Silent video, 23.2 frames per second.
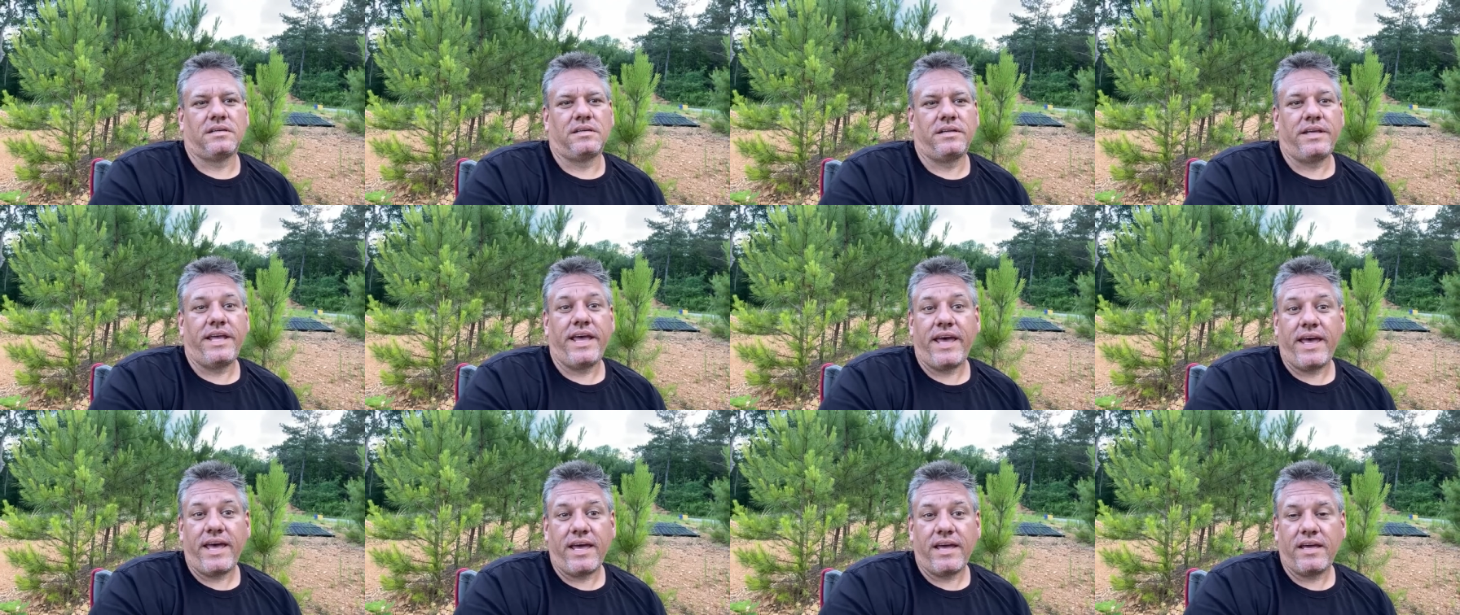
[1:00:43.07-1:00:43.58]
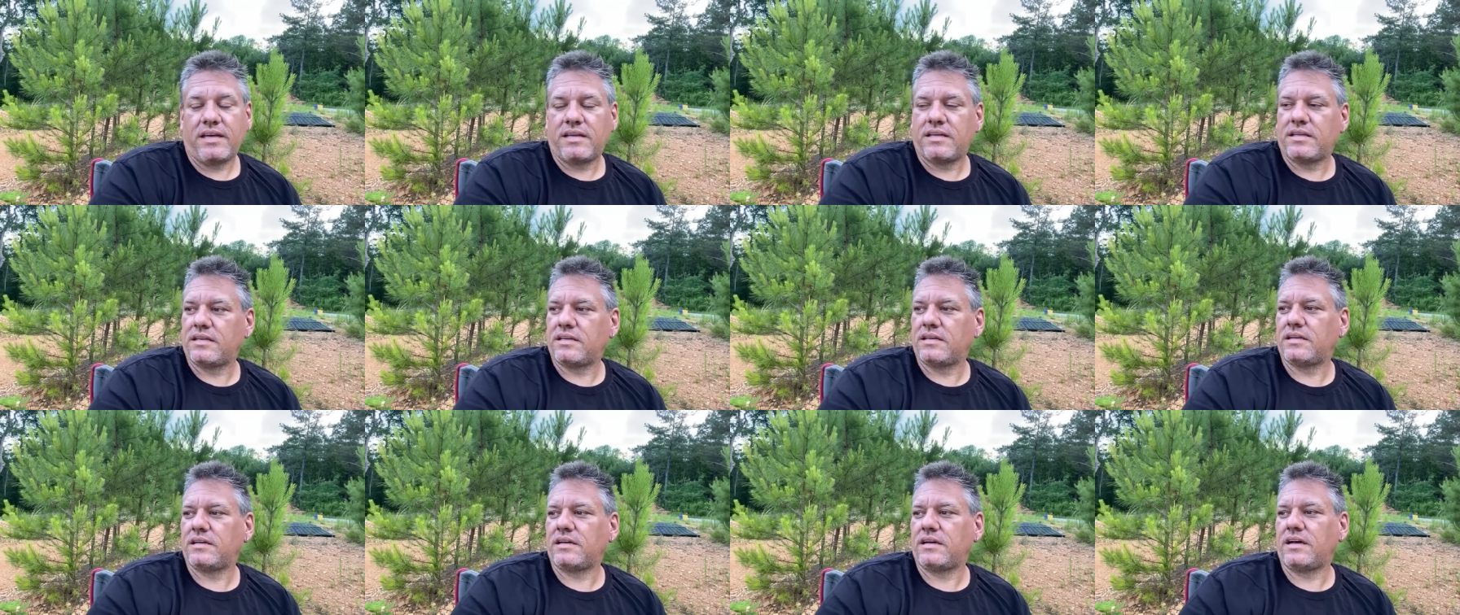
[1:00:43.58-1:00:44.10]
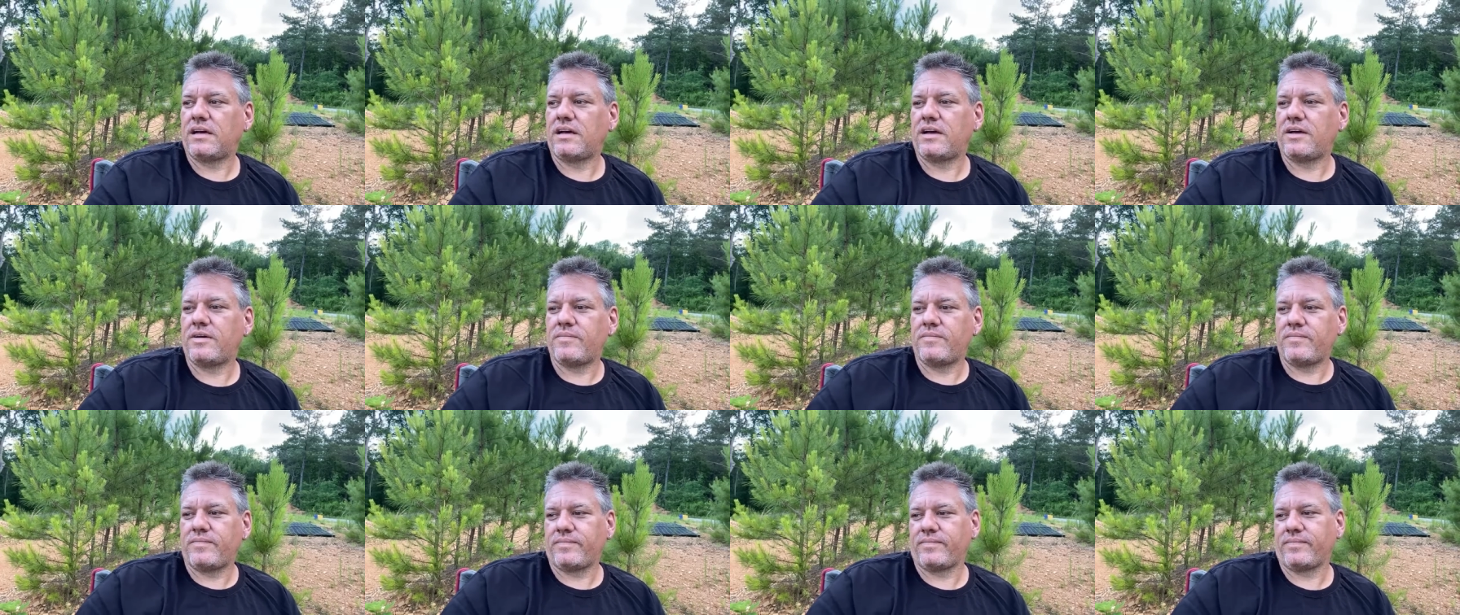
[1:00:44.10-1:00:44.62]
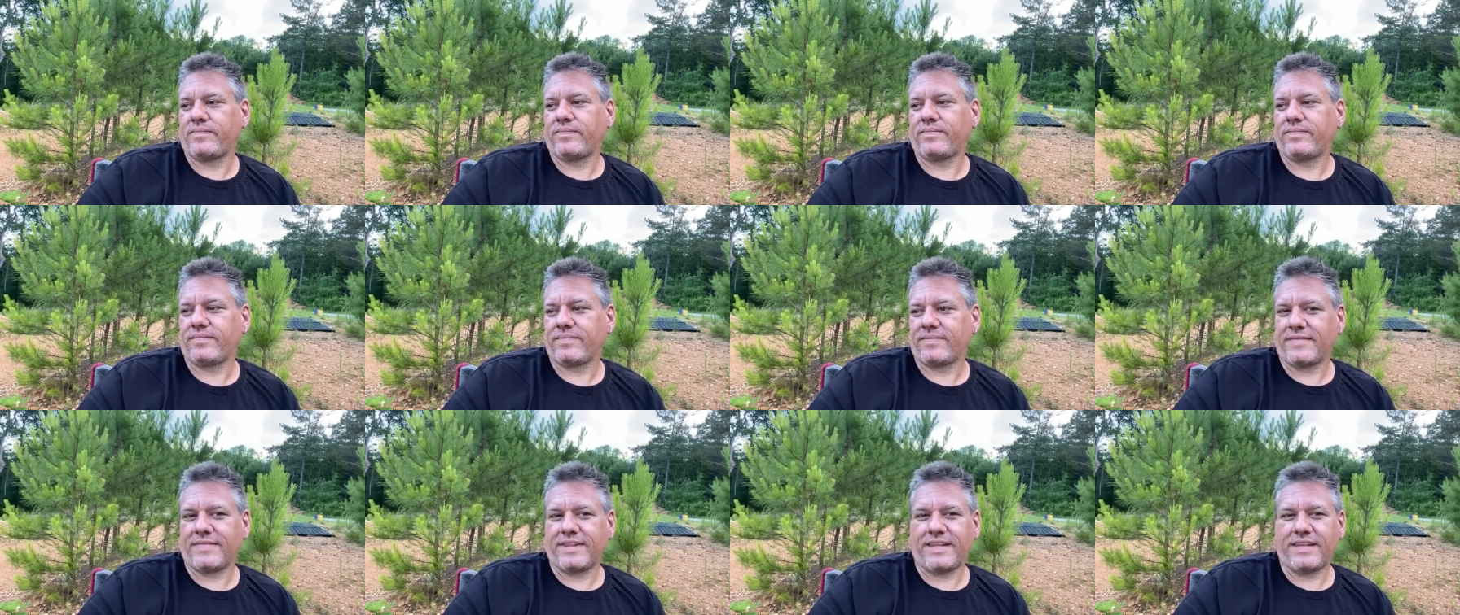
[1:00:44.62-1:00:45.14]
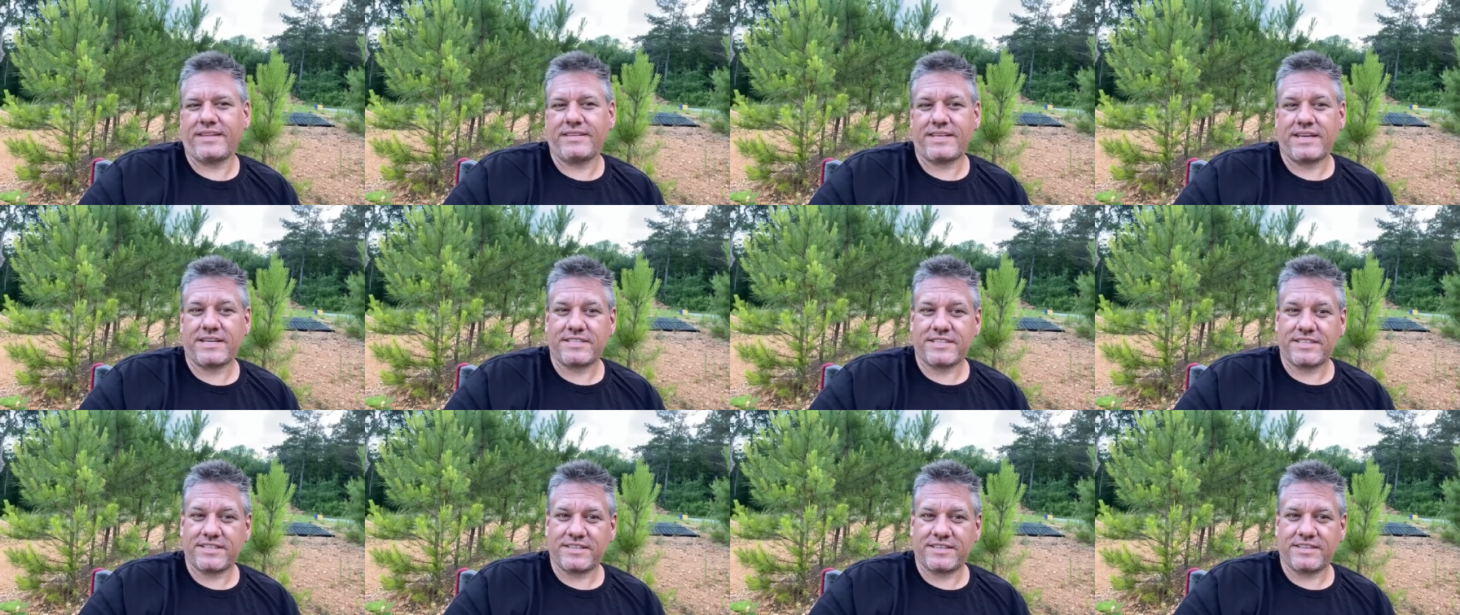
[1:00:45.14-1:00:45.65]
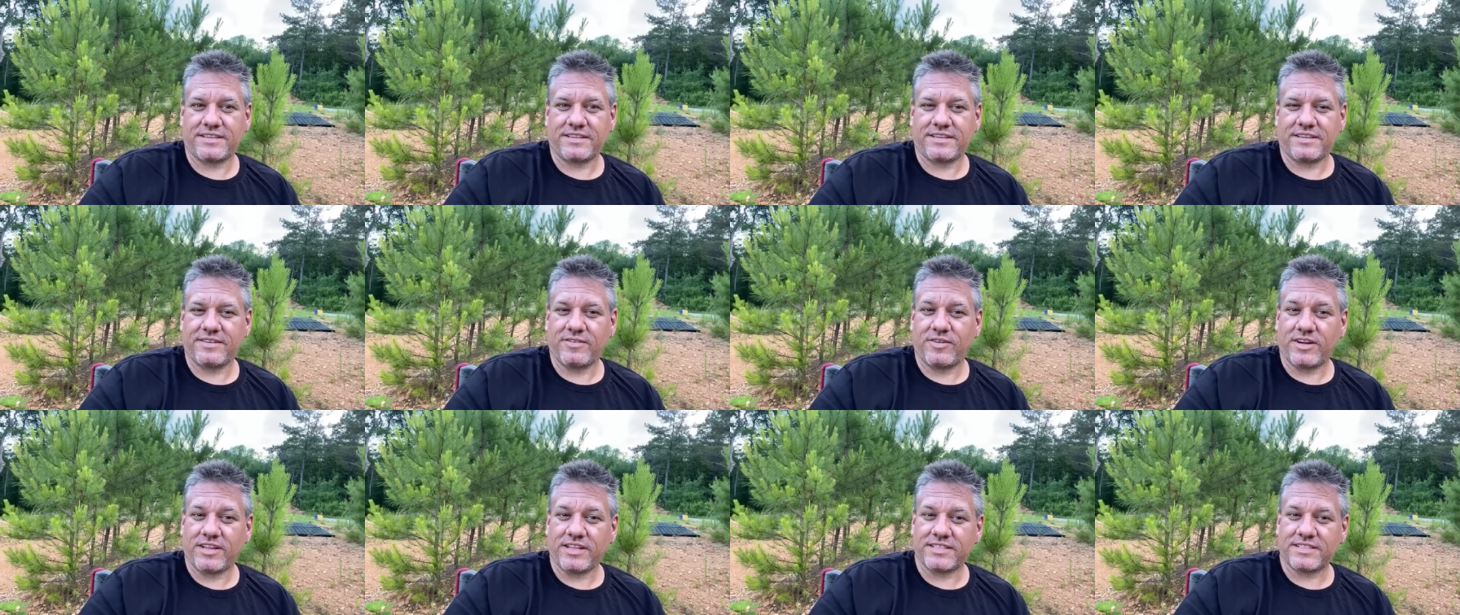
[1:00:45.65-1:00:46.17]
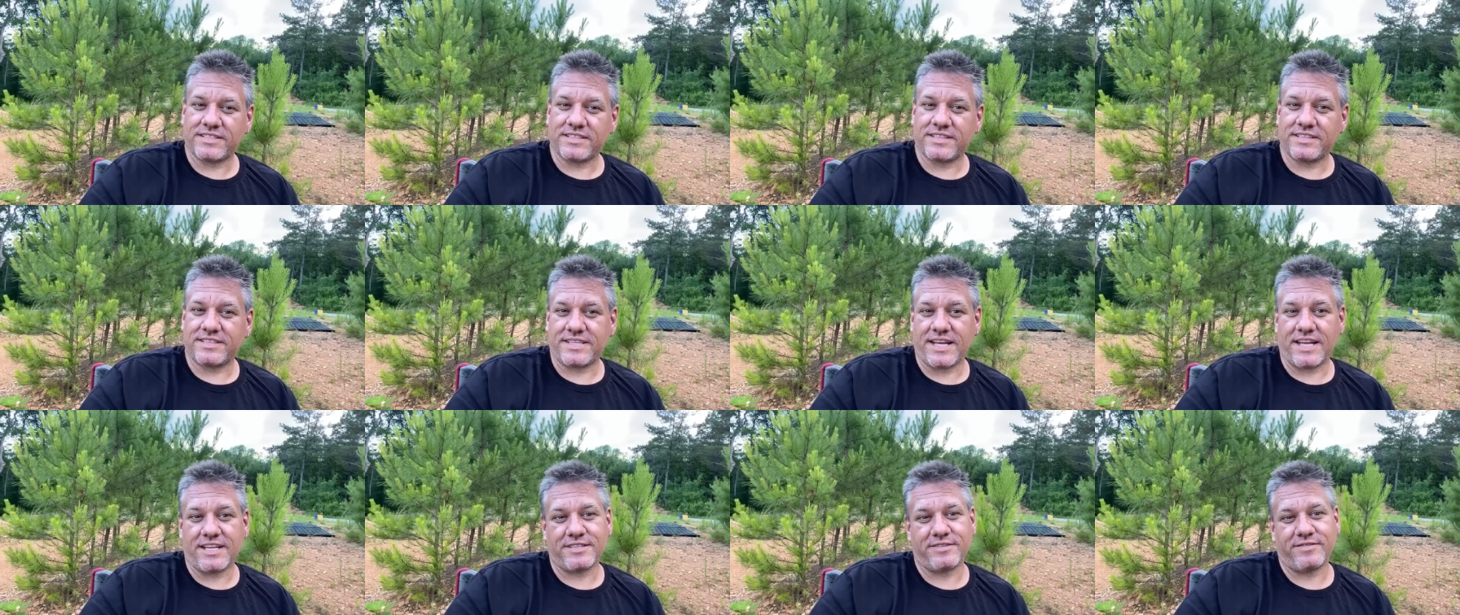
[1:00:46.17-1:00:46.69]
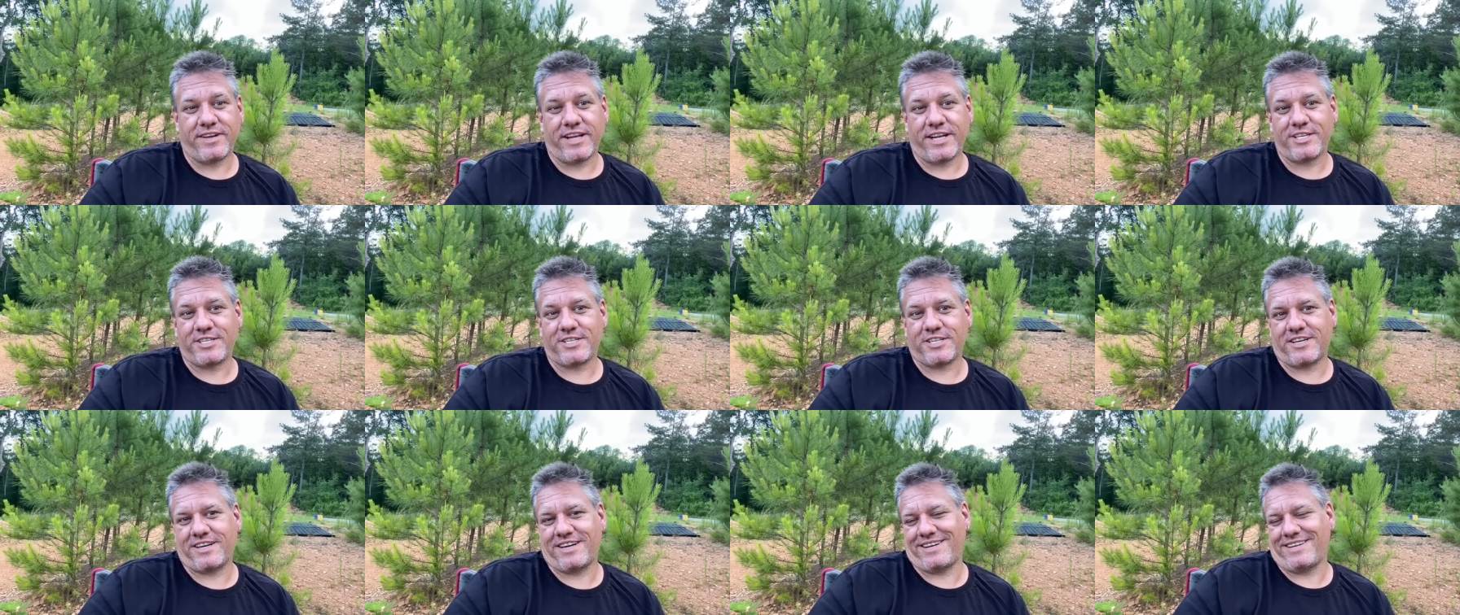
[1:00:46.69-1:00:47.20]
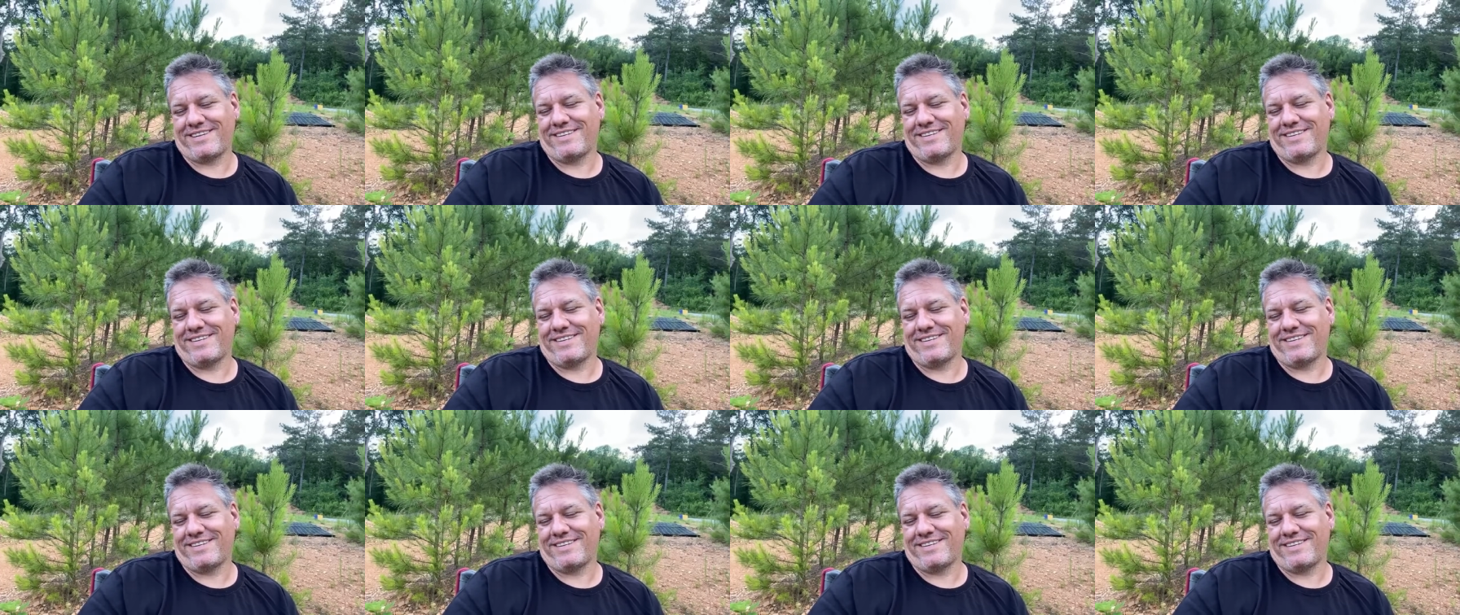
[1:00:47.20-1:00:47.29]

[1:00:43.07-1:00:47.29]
Yay. It's actually, I want to listen to the sounds of nature.